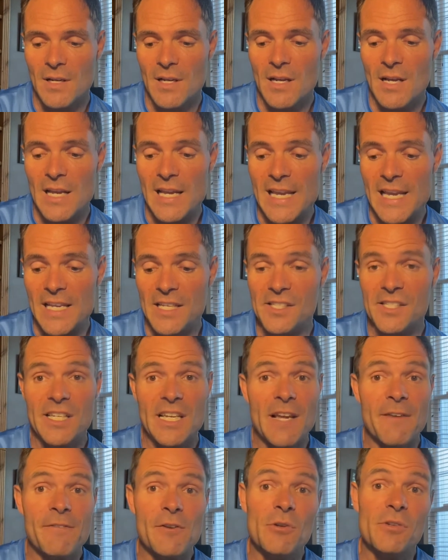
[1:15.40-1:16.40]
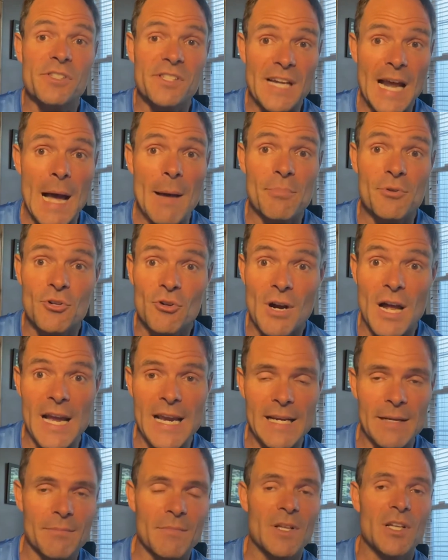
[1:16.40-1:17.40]
is if you stop
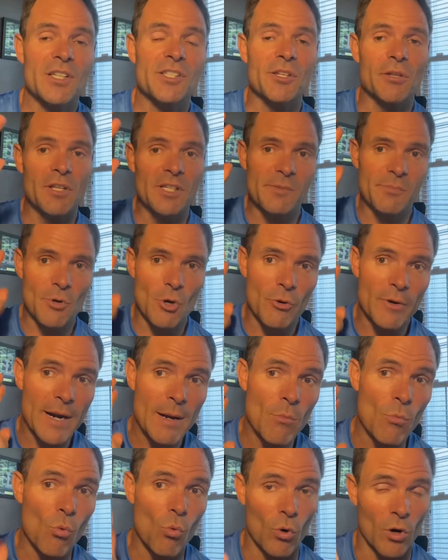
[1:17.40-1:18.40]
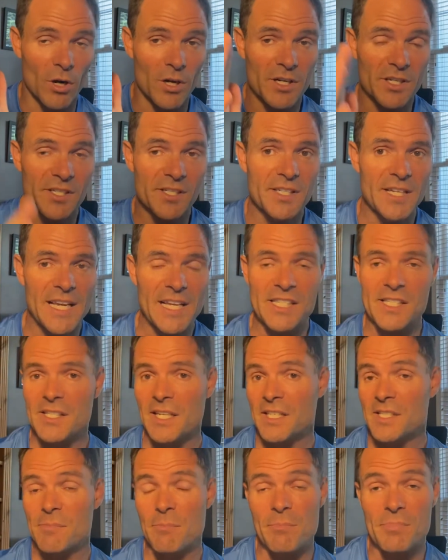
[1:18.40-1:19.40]
trying. So this program works.
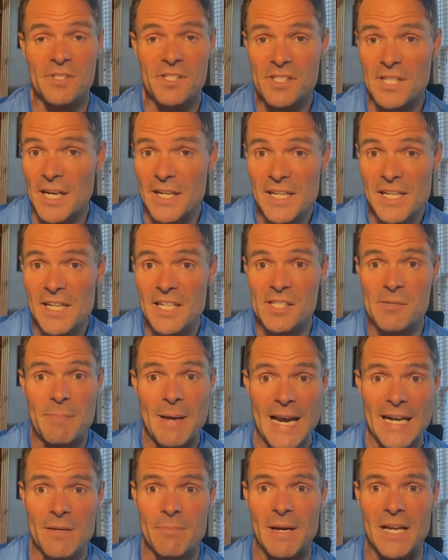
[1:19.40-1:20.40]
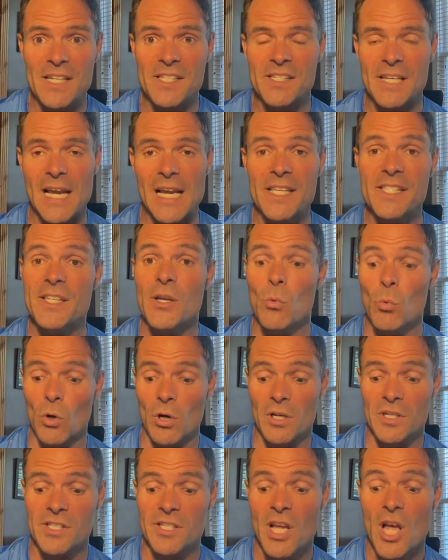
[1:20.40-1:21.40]
It's studied. It's backed by science. It
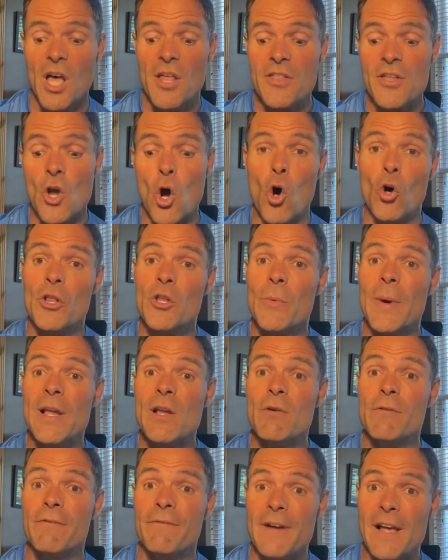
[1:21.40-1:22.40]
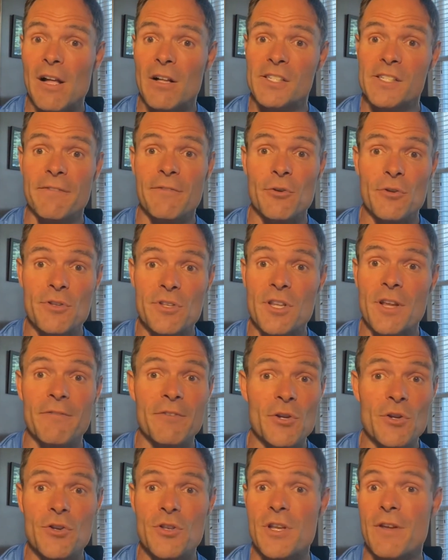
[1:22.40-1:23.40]
works. The only way you fail is
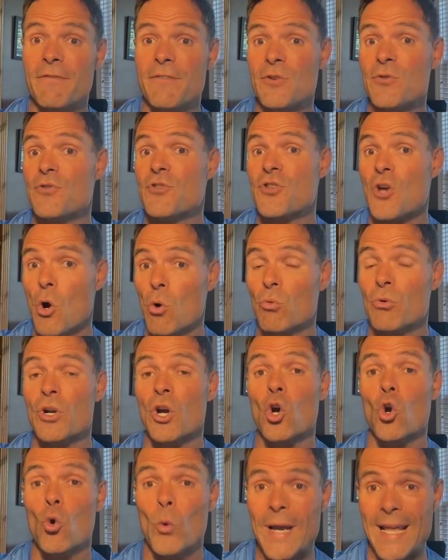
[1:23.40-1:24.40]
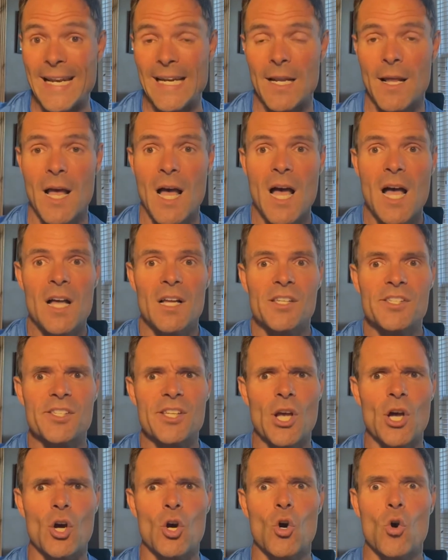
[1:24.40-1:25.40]
if you don't quit.
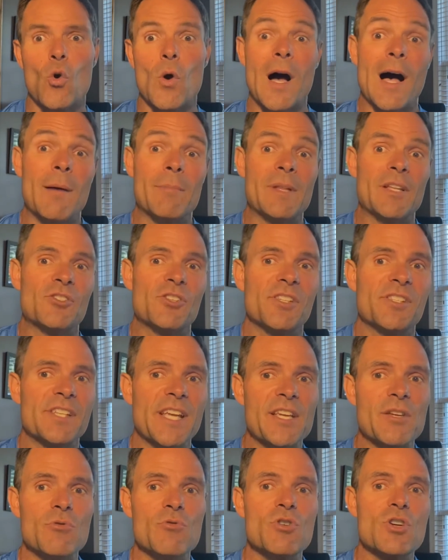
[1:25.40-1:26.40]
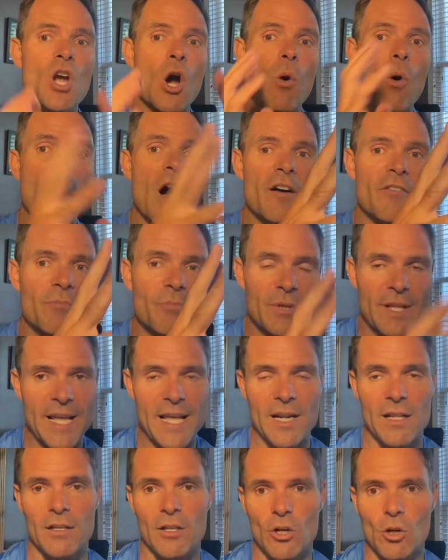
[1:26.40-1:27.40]
So let's just say you go off plan
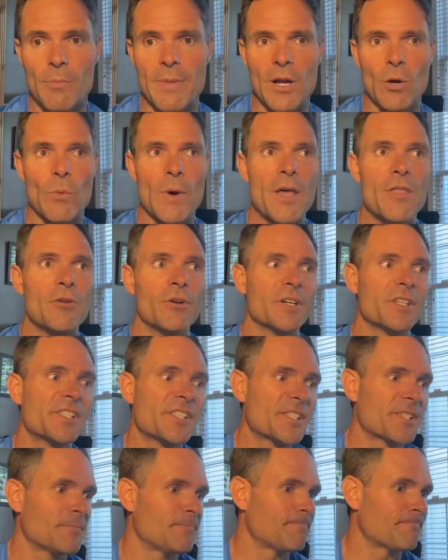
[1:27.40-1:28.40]
a little bit, whether it's